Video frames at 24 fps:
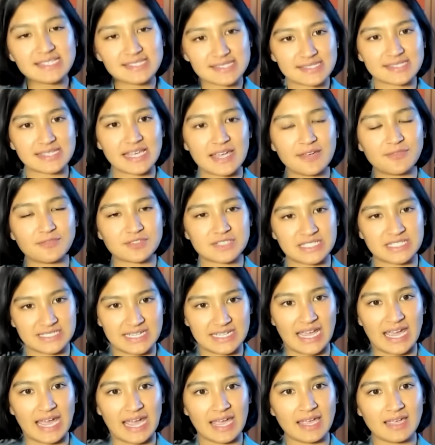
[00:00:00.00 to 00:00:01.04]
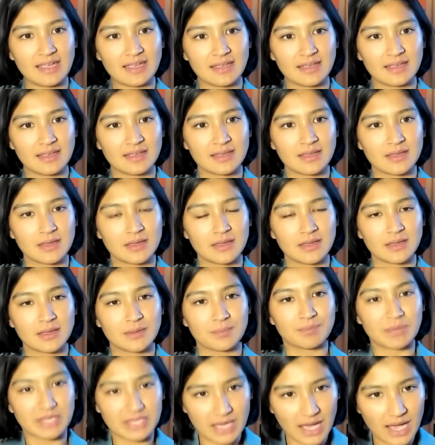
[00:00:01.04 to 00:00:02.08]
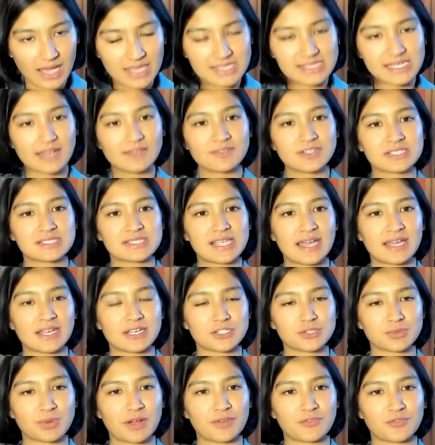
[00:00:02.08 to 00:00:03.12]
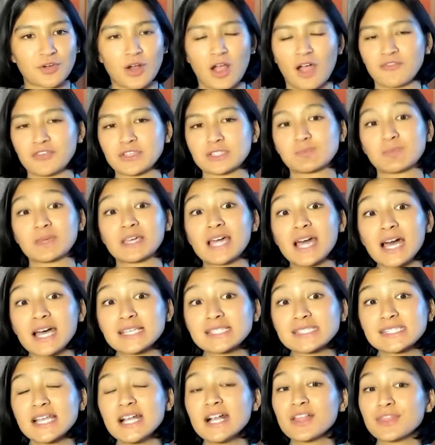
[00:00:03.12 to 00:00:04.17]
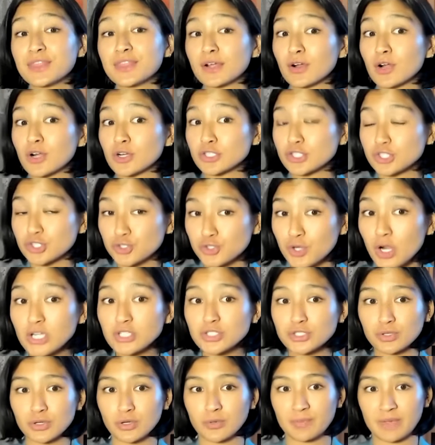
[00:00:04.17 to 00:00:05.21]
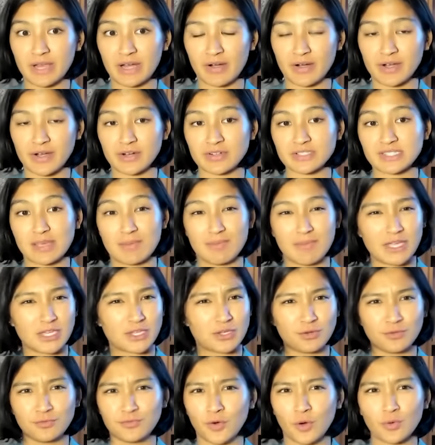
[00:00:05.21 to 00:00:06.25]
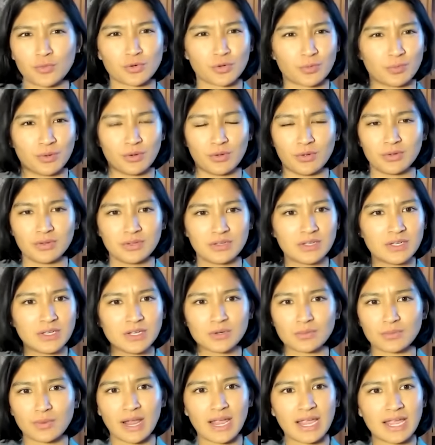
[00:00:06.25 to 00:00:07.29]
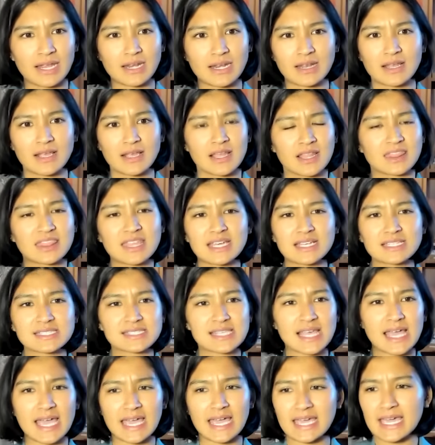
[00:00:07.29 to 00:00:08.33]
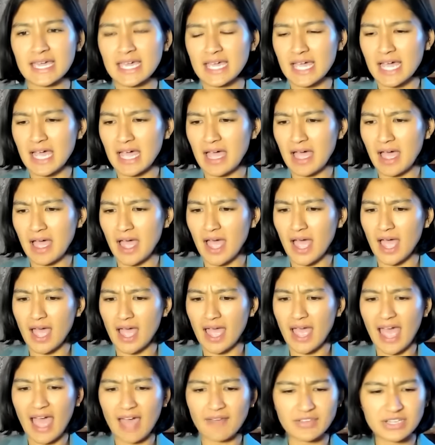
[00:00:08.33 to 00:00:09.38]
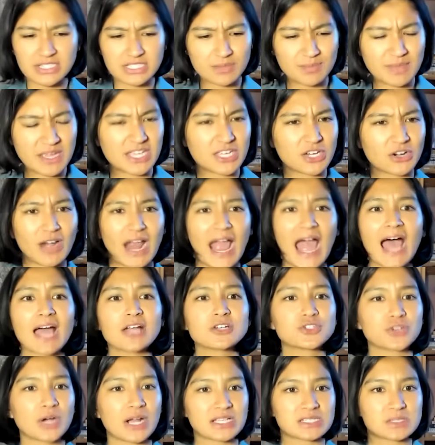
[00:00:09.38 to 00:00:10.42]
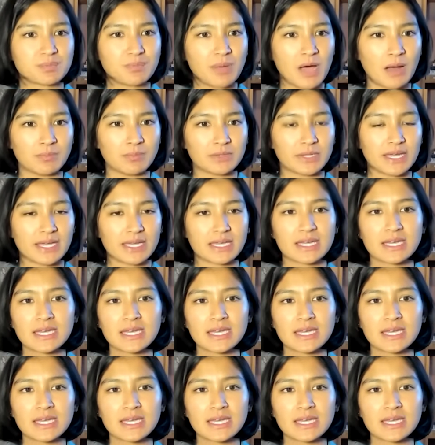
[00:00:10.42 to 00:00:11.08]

safe today because I've decided to run for office, because there are structural barriers that make you vulnerable, right? Things like having to make your address public,